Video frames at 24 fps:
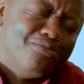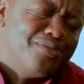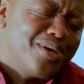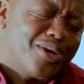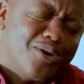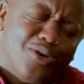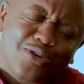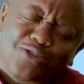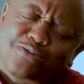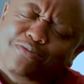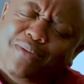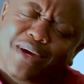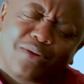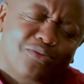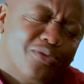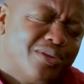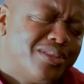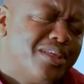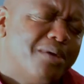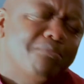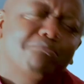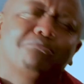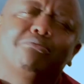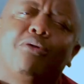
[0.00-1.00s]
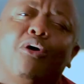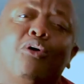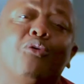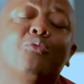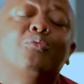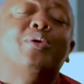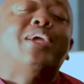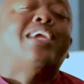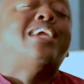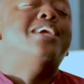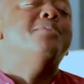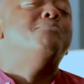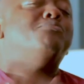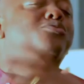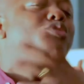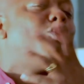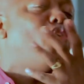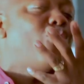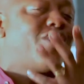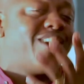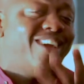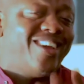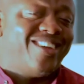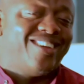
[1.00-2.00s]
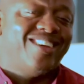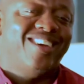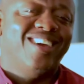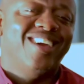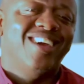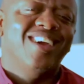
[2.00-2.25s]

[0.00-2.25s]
because, man, the more we keep talking,